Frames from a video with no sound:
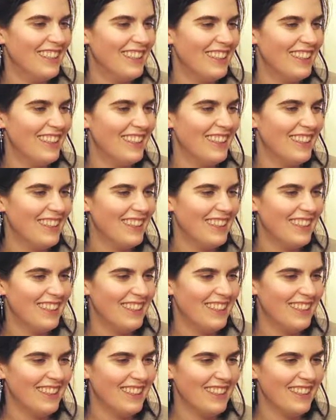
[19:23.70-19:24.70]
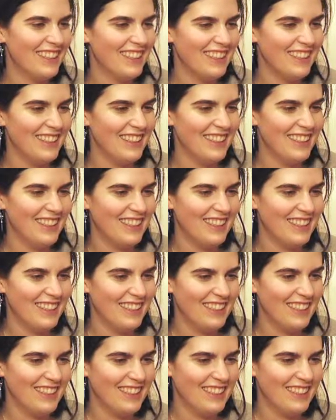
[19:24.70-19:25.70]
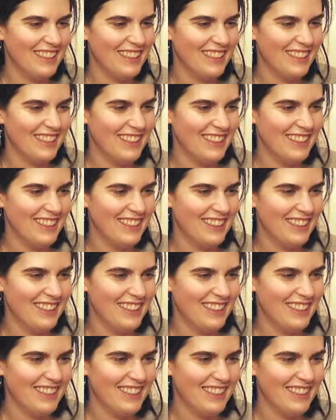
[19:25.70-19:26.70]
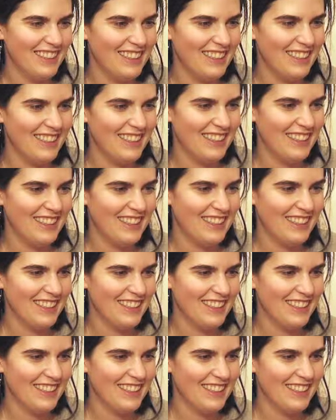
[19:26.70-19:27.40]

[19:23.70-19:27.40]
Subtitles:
(not speaking)